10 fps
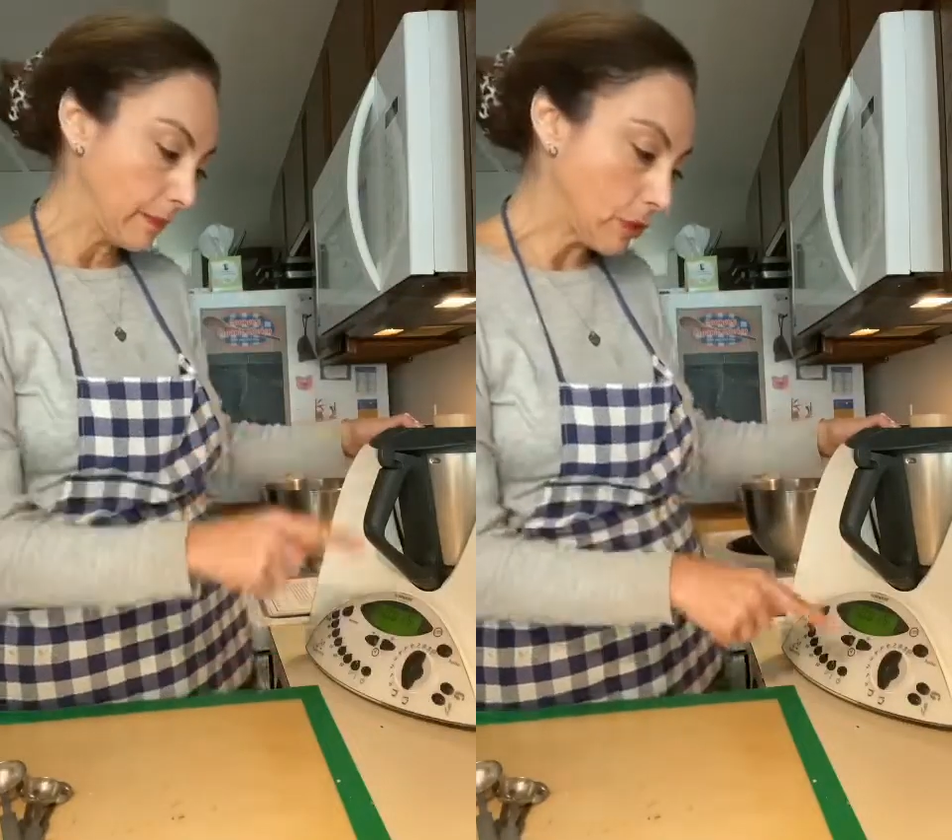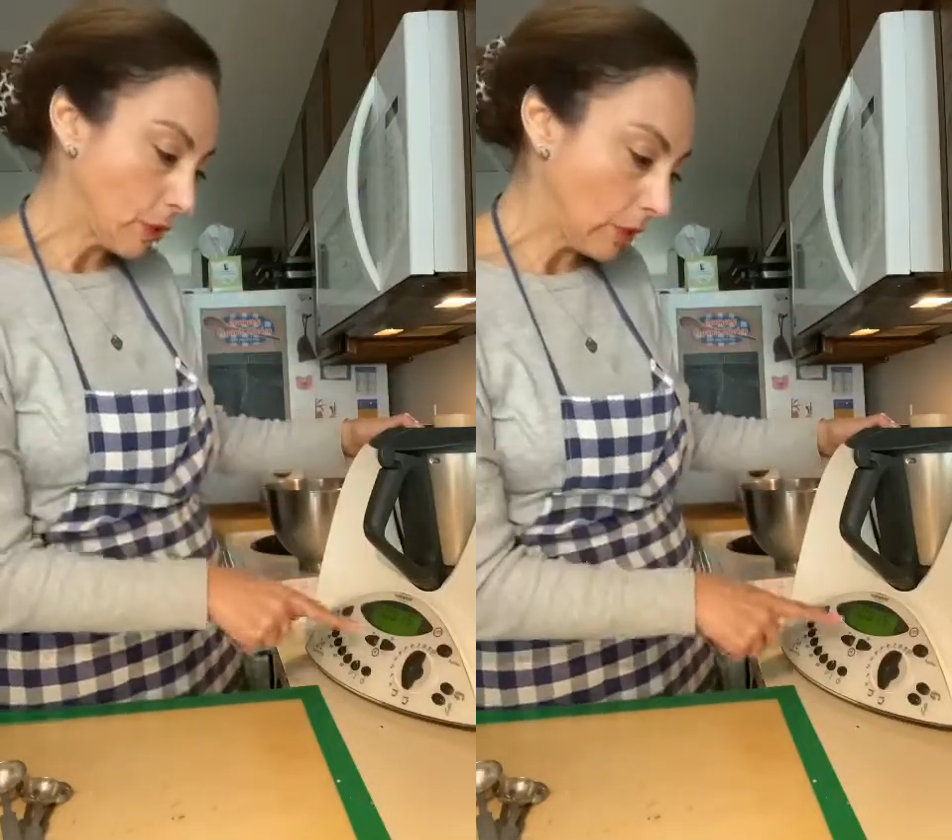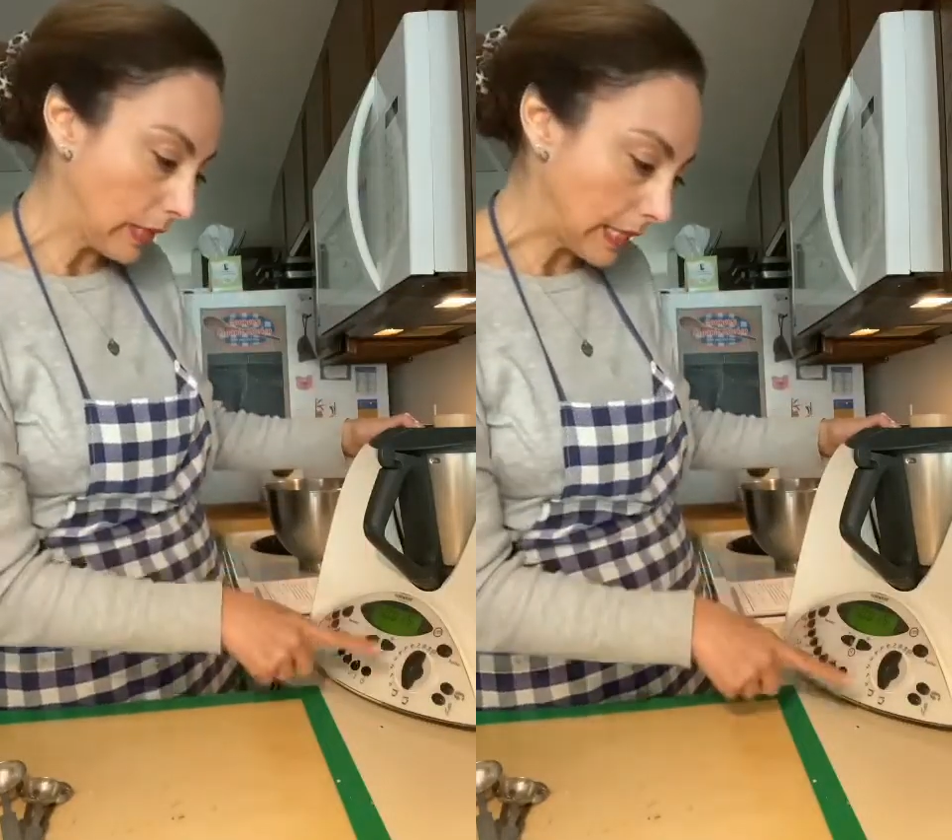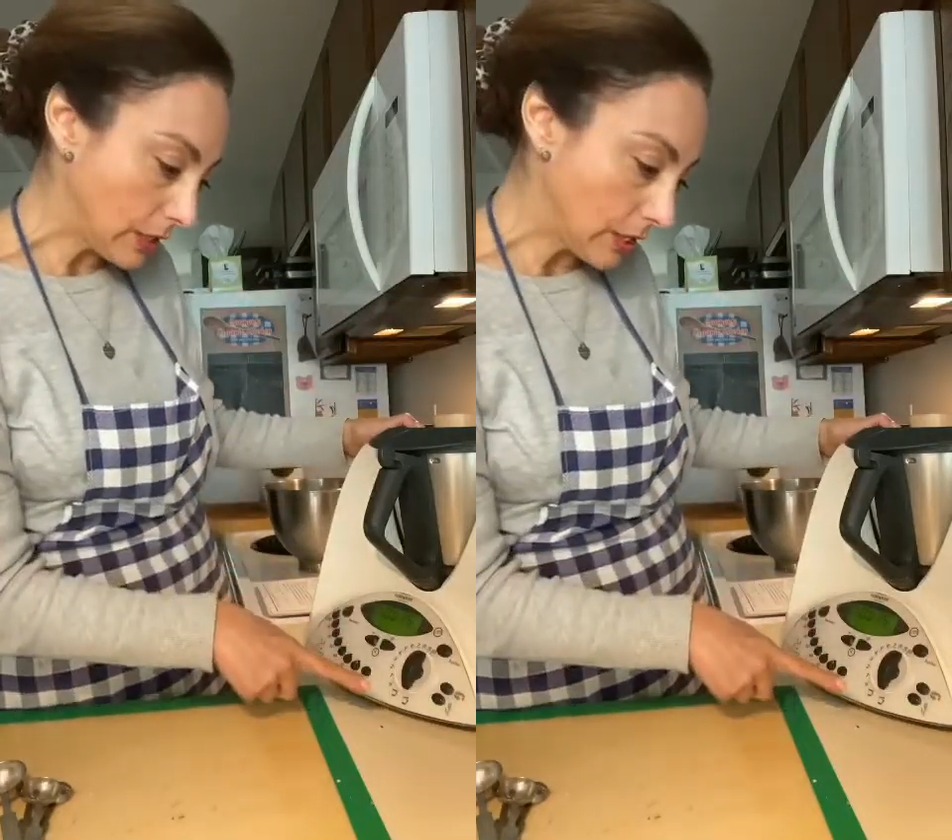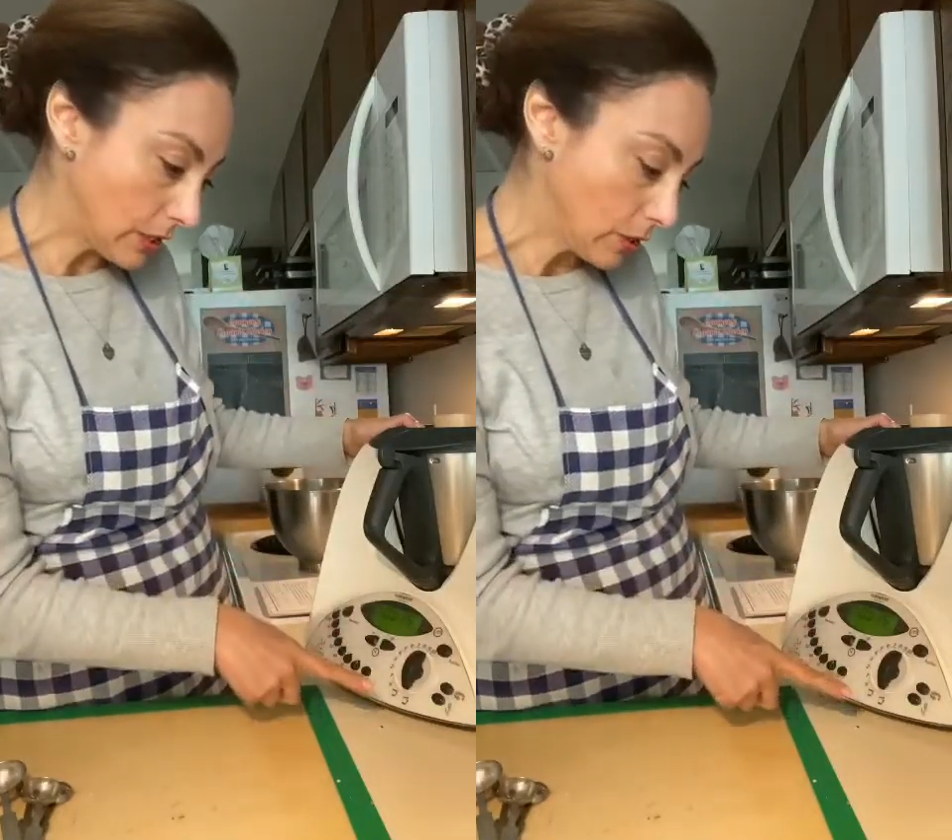So
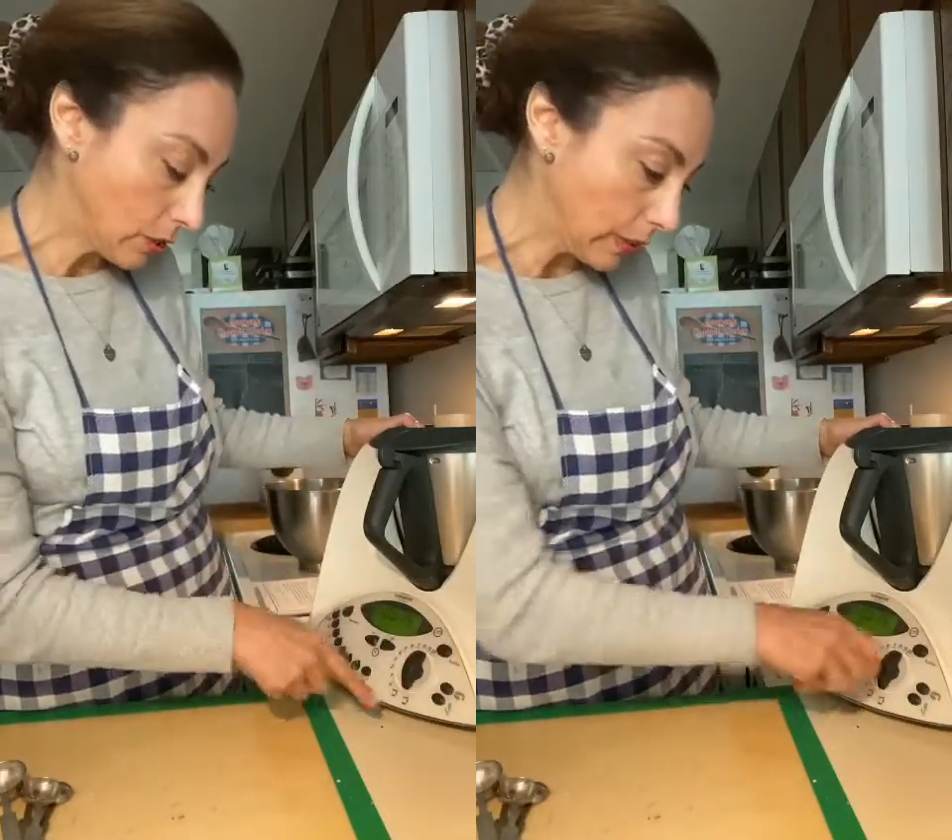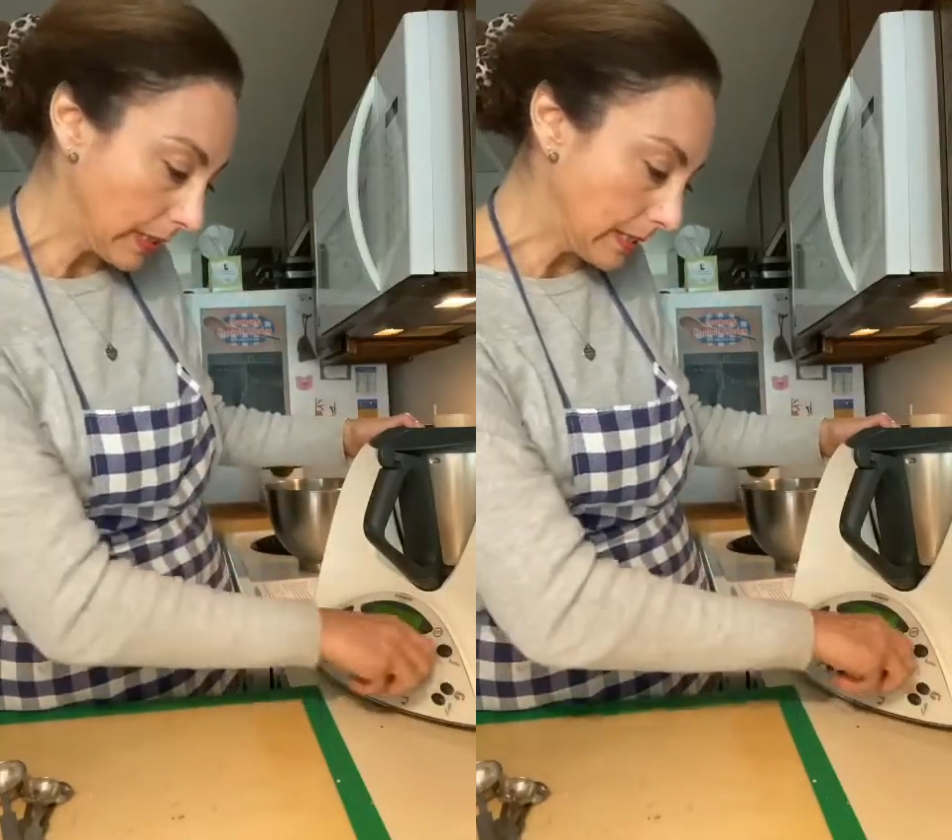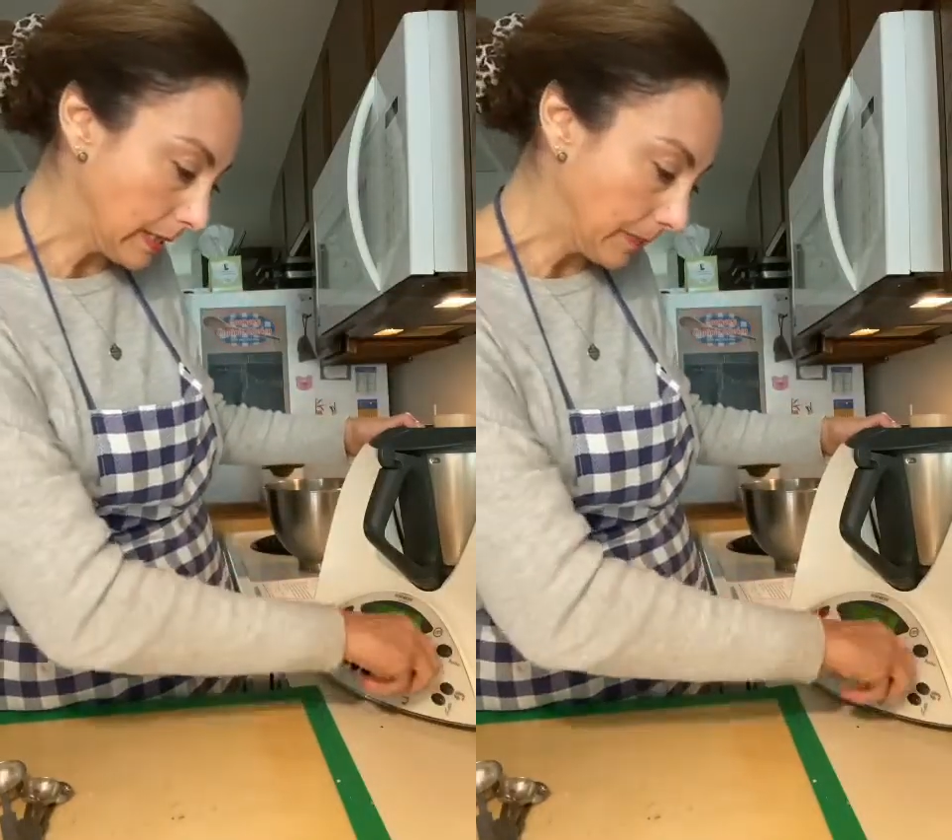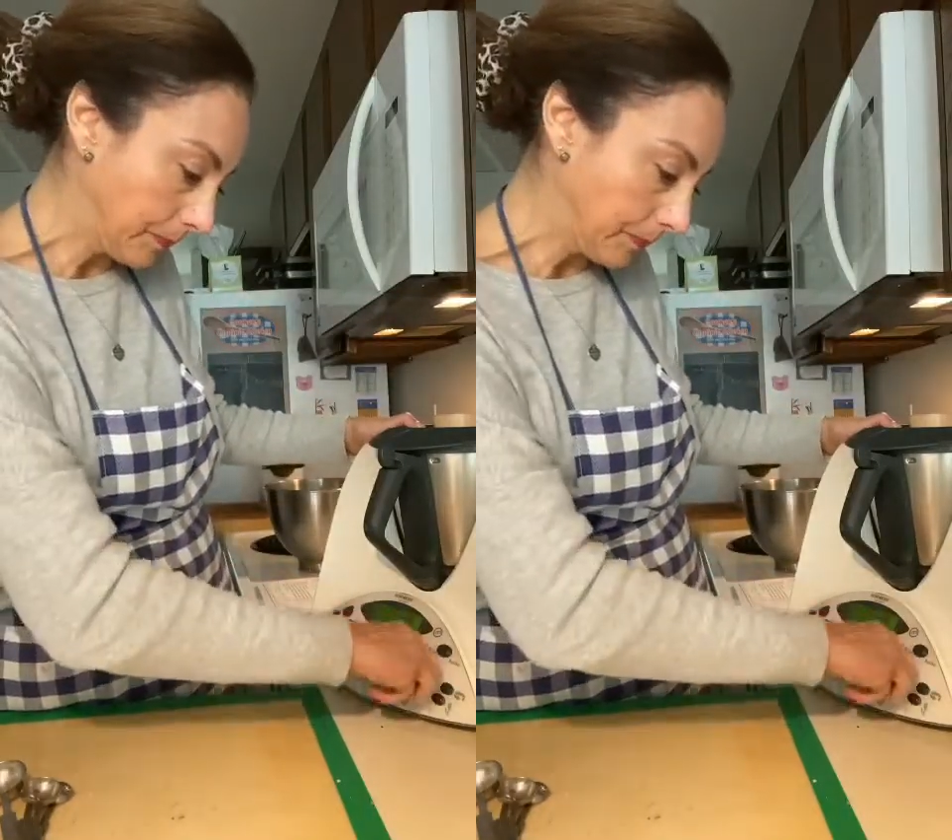let's just do it.